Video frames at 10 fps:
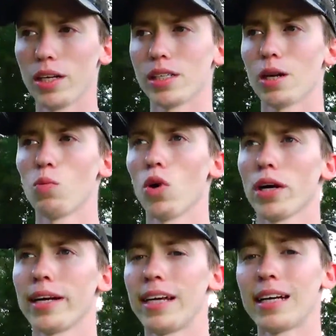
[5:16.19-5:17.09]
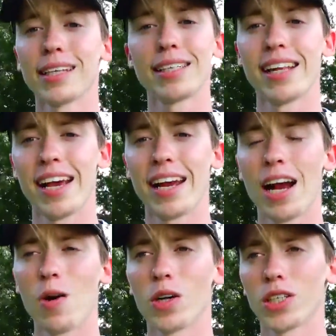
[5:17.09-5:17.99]
is I'm working at least 8
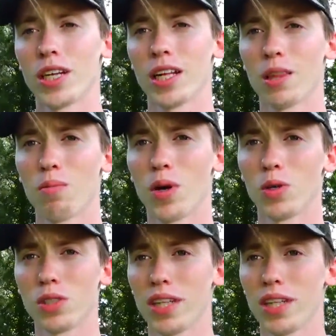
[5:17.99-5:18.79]
hours and at the most